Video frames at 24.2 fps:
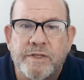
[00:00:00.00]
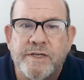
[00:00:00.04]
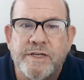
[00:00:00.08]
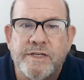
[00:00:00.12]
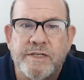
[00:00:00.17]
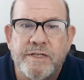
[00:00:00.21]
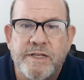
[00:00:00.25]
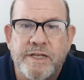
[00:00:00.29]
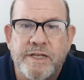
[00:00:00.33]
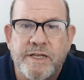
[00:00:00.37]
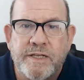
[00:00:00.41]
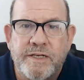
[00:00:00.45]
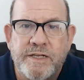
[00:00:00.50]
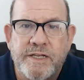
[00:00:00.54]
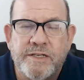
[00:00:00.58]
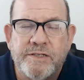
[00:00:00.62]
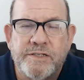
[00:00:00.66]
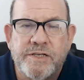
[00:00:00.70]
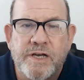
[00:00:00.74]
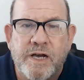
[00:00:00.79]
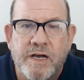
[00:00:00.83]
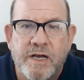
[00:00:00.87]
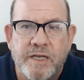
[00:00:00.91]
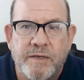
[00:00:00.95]
Well, at any
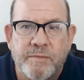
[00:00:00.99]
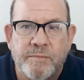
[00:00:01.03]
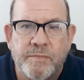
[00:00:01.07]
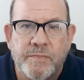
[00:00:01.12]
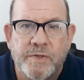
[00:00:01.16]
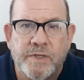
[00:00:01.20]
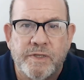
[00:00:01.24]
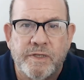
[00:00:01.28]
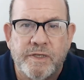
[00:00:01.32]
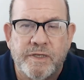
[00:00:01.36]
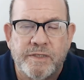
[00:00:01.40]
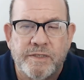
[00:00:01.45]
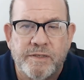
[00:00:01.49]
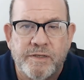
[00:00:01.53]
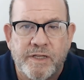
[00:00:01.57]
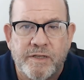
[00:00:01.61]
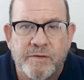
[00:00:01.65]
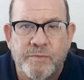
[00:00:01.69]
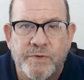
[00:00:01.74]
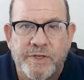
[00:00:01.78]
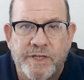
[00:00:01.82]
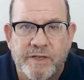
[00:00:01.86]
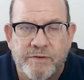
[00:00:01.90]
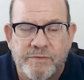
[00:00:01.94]
time, and,
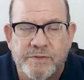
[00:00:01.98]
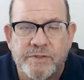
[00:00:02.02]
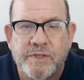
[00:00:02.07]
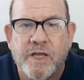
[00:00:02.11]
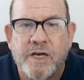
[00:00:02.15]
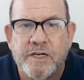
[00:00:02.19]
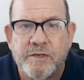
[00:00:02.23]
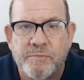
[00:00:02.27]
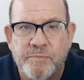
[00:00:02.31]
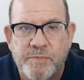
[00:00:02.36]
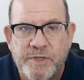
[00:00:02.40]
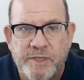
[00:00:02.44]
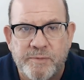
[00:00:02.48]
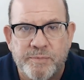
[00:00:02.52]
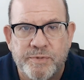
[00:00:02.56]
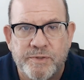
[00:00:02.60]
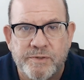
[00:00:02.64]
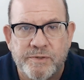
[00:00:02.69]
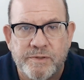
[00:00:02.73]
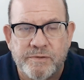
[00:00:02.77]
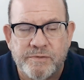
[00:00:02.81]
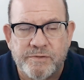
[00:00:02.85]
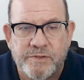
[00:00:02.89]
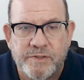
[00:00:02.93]
and we have a lot of
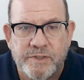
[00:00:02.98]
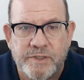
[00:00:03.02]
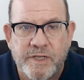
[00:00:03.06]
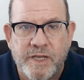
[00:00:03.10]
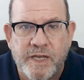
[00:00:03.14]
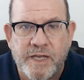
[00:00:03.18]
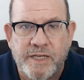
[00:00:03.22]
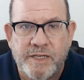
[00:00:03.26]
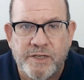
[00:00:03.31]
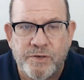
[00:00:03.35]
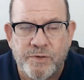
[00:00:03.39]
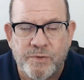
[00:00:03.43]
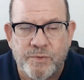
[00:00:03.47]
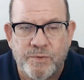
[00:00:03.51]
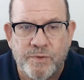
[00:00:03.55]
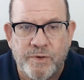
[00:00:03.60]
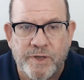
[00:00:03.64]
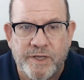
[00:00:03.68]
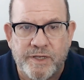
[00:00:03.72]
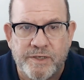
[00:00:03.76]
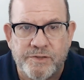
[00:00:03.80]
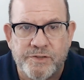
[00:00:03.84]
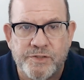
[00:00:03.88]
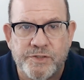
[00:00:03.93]
people today
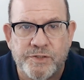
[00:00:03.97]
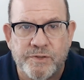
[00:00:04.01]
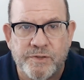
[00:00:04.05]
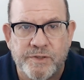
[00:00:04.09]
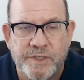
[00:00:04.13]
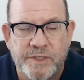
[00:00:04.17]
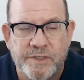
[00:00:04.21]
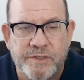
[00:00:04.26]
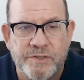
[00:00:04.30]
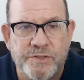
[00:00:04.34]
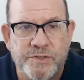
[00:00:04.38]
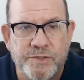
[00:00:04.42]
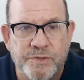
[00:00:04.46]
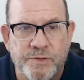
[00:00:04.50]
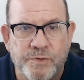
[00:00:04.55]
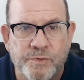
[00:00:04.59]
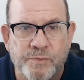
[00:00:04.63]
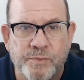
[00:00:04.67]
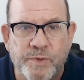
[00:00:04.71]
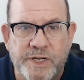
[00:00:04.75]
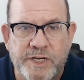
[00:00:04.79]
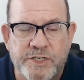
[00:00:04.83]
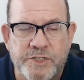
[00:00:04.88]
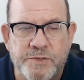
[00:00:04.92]
who enter into
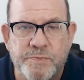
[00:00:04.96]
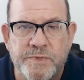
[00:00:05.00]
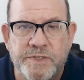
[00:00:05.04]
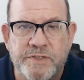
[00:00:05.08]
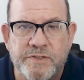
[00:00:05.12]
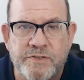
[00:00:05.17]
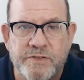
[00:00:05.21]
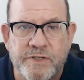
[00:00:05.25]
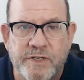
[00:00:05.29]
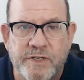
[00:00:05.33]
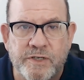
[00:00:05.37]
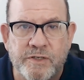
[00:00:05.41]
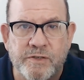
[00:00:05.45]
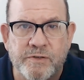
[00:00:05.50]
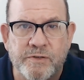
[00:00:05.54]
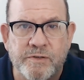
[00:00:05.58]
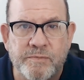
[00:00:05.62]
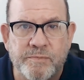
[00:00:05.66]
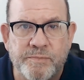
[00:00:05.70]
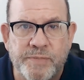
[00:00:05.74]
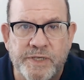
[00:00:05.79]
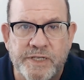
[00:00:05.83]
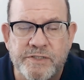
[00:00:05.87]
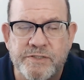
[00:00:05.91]
arrangements that
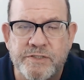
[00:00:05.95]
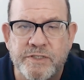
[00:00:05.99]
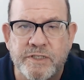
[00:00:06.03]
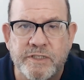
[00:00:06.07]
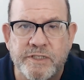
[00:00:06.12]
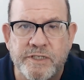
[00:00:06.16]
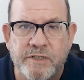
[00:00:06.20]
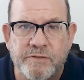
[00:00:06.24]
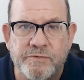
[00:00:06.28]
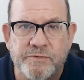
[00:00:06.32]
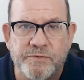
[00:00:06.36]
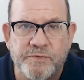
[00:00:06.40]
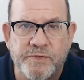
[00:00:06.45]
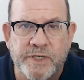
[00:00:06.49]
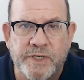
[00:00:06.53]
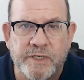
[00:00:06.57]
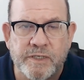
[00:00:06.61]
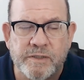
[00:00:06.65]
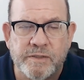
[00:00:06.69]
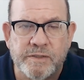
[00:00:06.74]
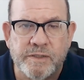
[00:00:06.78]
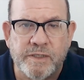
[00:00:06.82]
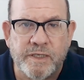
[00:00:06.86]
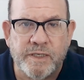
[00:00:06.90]
are basically
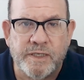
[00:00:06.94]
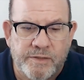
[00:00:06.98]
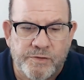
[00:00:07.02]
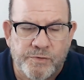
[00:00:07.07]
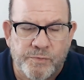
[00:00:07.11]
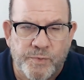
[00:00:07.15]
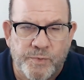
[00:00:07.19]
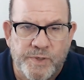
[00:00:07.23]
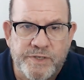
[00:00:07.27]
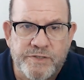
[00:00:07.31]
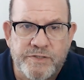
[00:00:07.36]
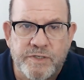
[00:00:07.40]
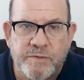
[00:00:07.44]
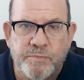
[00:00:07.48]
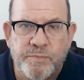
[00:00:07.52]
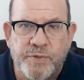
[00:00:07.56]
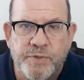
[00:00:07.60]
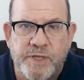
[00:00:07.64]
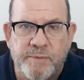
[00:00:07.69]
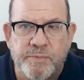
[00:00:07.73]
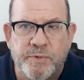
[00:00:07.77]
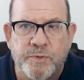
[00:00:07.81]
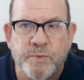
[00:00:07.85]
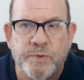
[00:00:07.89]
unfair. And the
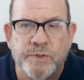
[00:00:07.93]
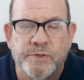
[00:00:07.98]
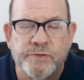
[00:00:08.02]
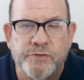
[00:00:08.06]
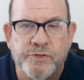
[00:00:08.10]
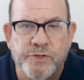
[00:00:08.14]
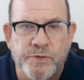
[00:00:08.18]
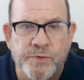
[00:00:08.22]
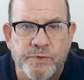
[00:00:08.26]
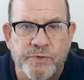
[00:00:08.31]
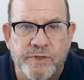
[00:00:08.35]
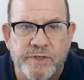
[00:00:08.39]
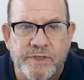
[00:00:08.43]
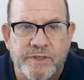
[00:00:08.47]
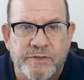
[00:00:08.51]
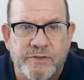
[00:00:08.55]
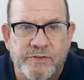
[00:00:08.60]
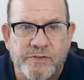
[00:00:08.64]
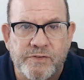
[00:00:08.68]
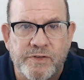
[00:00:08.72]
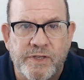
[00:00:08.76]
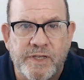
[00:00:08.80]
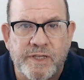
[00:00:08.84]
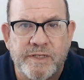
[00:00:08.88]
reason people will do
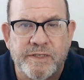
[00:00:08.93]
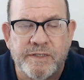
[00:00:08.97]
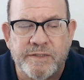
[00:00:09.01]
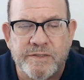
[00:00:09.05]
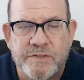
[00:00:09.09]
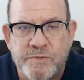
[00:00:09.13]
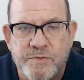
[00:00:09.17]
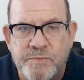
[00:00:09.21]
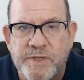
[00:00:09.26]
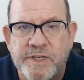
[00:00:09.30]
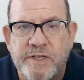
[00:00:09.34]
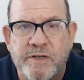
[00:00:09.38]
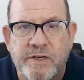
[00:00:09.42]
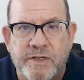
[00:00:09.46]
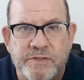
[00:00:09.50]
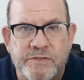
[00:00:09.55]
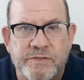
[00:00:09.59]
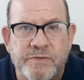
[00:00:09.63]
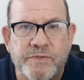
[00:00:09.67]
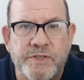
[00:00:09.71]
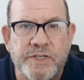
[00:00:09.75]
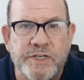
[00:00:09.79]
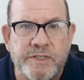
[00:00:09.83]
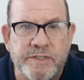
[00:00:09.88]
this is
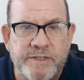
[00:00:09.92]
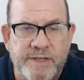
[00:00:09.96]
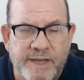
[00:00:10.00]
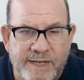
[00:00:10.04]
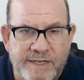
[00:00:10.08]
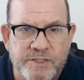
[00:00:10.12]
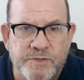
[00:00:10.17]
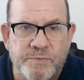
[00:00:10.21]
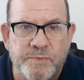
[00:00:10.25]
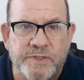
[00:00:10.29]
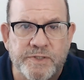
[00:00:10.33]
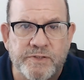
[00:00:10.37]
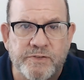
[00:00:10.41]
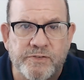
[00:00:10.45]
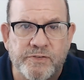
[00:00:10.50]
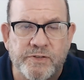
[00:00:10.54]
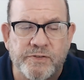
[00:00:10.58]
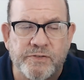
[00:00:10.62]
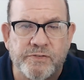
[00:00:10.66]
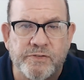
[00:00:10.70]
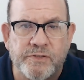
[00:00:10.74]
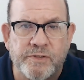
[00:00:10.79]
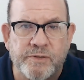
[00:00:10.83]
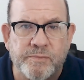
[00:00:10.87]
because of the attachment
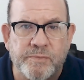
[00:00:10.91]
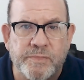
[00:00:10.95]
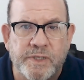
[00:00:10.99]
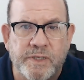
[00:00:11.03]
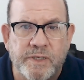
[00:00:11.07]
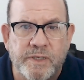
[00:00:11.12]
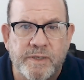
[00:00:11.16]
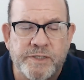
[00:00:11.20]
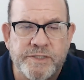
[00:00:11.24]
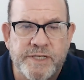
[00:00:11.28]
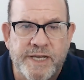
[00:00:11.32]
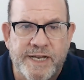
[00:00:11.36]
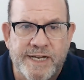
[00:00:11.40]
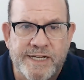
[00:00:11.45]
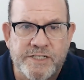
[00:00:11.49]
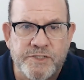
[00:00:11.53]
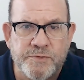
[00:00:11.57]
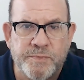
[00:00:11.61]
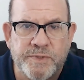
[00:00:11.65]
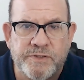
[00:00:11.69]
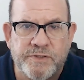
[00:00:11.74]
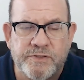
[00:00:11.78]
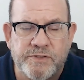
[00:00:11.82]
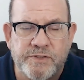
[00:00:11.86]
system. Our
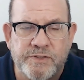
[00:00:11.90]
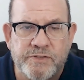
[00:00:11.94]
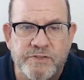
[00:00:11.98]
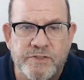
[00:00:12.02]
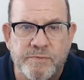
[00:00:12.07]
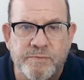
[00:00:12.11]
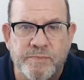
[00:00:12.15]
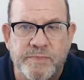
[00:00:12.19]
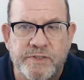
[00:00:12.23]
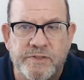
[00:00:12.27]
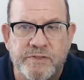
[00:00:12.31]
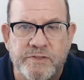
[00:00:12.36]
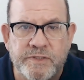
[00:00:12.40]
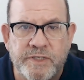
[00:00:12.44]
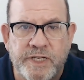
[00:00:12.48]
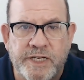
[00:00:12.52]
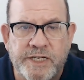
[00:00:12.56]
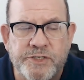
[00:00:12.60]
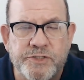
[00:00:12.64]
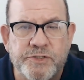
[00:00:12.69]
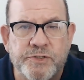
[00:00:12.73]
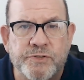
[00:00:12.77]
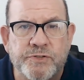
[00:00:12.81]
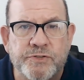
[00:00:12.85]
attachment system is
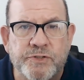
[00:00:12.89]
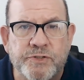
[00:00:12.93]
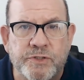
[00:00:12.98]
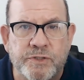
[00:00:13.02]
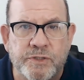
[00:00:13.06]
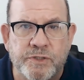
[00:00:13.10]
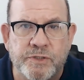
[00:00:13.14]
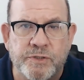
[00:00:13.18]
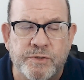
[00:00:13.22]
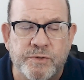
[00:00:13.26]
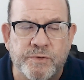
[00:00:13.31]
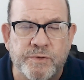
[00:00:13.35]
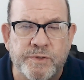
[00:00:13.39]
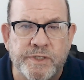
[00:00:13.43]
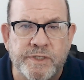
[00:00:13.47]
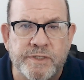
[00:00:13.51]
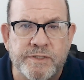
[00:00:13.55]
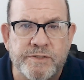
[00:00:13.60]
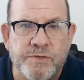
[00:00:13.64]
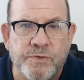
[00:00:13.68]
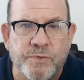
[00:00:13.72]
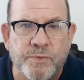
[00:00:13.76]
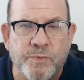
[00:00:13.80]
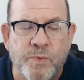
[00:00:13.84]
nature's glue.
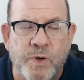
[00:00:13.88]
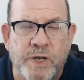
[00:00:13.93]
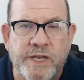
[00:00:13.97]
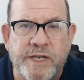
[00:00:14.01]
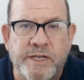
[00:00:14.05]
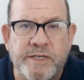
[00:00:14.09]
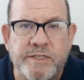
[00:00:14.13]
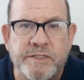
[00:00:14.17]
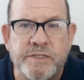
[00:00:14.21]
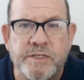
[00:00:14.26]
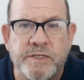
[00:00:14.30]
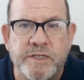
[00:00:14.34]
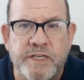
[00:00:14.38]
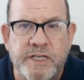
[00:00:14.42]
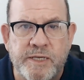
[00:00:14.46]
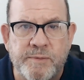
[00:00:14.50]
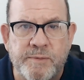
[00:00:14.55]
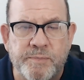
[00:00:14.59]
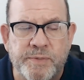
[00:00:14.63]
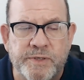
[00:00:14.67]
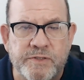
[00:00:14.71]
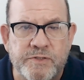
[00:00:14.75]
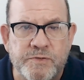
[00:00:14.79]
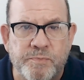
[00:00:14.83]
It's a way to
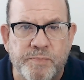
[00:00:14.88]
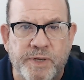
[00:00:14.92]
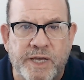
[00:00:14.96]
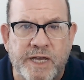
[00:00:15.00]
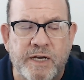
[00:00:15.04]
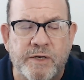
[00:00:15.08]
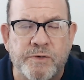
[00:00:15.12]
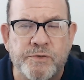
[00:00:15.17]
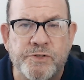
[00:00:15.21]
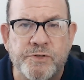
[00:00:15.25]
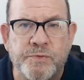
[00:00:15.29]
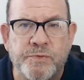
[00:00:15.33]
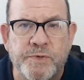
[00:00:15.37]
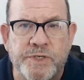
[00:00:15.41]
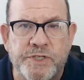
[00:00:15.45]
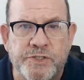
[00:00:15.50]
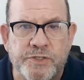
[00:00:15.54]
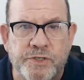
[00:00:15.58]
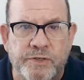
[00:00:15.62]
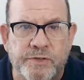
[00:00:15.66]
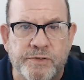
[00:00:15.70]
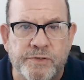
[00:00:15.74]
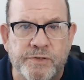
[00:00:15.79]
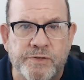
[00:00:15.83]
keep us bound to
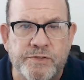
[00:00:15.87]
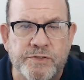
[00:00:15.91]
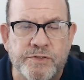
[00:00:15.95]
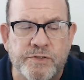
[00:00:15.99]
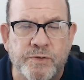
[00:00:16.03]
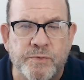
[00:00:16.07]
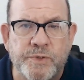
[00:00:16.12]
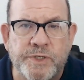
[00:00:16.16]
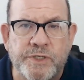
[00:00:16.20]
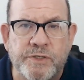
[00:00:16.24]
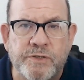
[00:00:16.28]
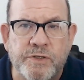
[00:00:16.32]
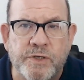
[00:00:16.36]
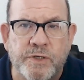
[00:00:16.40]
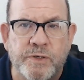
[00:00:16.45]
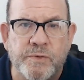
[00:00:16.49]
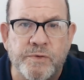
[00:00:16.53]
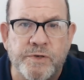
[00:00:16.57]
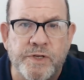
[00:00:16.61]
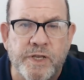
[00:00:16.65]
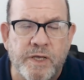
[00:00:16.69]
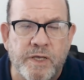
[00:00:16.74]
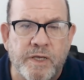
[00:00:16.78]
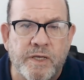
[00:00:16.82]
each other so we
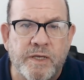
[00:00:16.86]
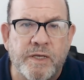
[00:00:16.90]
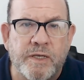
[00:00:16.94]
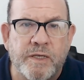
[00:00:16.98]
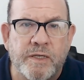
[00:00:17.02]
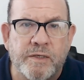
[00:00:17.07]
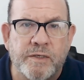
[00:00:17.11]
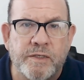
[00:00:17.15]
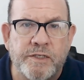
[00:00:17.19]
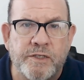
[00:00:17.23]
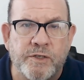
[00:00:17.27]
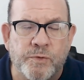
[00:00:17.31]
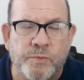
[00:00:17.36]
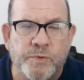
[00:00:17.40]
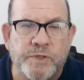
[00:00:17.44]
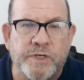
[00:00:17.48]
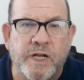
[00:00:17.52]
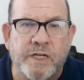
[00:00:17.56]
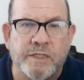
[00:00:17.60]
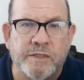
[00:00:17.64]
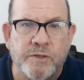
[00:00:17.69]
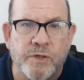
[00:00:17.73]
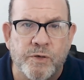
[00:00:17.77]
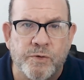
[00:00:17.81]
don't, you know, we're
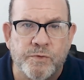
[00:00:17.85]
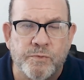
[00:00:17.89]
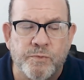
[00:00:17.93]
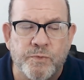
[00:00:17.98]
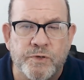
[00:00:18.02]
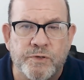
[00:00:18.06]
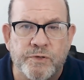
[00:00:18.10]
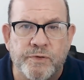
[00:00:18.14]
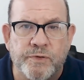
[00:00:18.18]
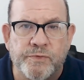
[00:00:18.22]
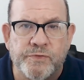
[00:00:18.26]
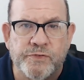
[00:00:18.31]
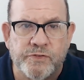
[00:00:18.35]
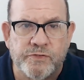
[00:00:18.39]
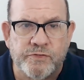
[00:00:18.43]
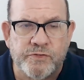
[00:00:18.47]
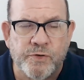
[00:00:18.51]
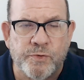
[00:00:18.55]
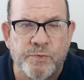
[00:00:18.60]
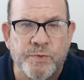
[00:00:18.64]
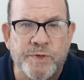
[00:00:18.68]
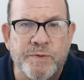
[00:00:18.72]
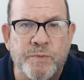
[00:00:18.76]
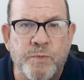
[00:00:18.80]
not lone wolves.
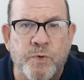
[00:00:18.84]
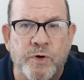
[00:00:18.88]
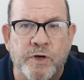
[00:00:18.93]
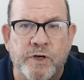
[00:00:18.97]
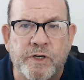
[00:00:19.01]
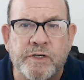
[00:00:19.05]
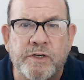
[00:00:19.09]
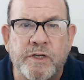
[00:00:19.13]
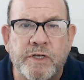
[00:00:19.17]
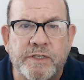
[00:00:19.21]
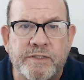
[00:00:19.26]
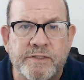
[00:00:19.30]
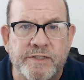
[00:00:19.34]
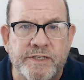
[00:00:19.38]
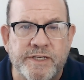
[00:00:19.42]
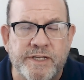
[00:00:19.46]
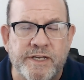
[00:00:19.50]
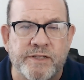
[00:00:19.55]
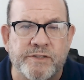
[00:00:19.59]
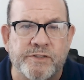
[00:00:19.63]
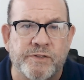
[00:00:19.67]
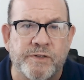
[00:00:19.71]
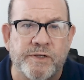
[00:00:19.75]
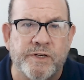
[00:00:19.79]
So we work
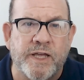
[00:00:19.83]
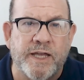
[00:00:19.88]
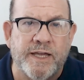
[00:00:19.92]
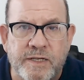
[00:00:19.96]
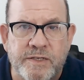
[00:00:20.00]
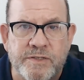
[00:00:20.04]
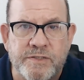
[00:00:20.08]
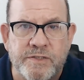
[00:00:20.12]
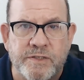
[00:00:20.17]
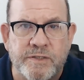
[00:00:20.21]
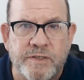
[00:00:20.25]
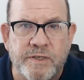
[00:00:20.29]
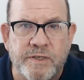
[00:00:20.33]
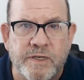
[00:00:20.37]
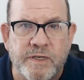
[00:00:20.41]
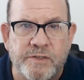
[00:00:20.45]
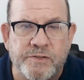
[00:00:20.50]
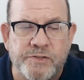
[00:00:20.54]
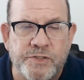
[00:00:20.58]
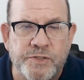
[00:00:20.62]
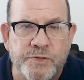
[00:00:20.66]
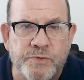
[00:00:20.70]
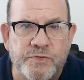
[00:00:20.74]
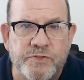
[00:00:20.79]
together as a,
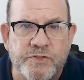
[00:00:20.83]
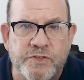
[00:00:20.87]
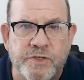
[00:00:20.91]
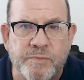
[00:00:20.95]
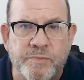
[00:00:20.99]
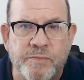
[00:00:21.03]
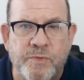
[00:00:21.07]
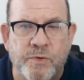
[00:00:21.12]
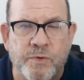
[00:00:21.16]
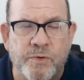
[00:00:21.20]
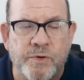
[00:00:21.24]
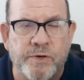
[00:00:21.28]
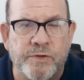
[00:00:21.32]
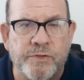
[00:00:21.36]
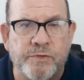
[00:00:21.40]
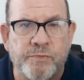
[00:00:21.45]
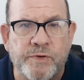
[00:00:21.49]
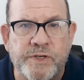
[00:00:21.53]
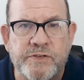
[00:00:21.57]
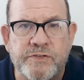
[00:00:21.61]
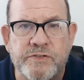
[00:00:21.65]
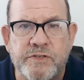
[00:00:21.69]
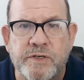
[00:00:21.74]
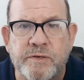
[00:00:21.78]
a twosome or a
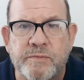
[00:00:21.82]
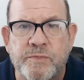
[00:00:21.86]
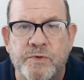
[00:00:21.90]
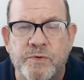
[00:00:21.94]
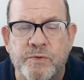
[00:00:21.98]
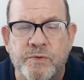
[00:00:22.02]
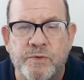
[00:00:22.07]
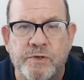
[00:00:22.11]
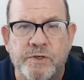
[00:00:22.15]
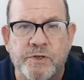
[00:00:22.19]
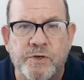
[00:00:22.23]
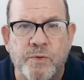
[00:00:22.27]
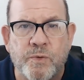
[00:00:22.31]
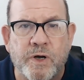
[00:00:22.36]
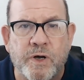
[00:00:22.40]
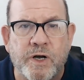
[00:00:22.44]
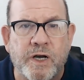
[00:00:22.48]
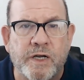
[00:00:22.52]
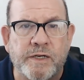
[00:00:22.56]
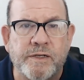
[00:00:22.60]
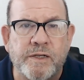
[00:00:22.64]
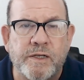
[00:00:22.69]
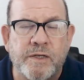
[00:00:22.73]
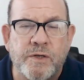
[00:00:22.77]
threesome or a
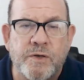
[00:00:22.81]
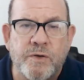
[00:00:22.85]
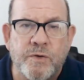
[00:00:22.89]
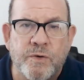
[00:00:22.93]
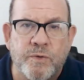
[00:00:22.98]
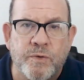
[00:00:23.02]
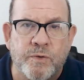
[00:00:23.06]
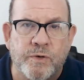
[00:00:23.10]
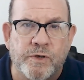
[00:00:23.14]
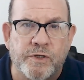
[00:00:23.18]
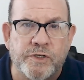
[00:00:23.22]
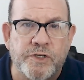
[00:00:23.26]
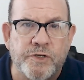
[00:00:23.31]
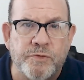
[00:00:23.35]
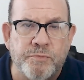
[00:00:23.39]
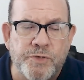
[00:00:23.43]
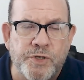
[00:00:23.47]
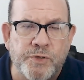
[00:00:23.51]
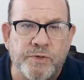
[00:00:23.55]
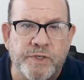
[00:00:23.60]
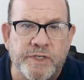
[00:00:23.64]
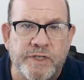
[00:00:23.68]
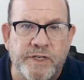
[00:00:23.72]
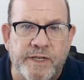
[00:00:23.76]
quad or a
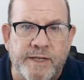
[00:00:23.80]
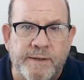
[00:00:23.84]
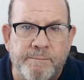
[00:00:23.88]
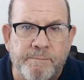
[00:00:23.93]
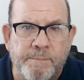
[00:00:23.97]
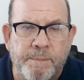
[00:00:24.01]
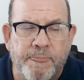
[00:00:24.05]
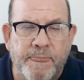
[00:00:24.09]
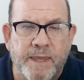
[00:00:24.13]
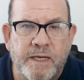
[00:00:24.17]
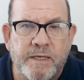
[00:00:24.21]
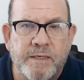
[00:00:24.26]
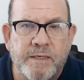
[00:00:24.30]
community.